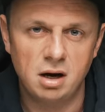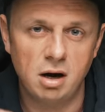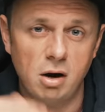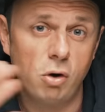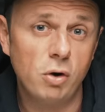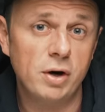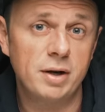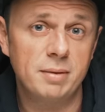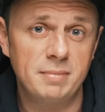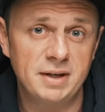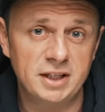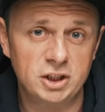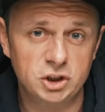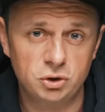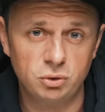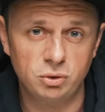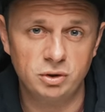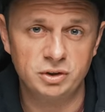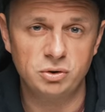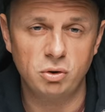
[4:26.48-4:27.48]
Oh, and make
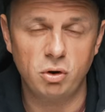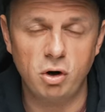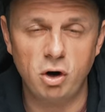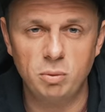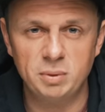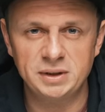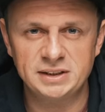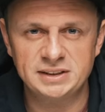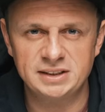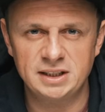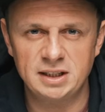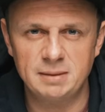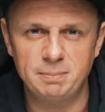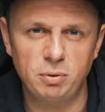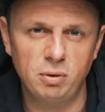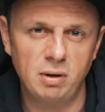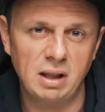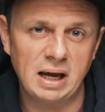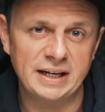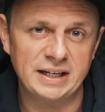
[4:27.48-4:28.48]
sure to always stay
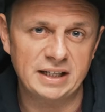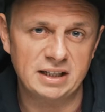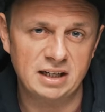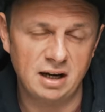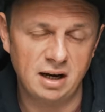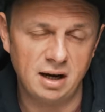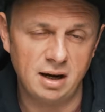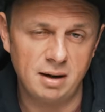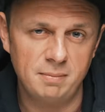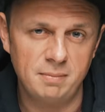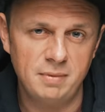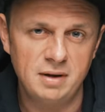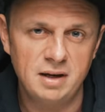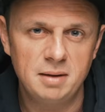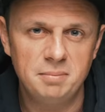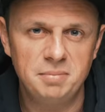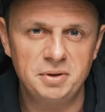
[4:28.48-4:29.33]
polite and calm,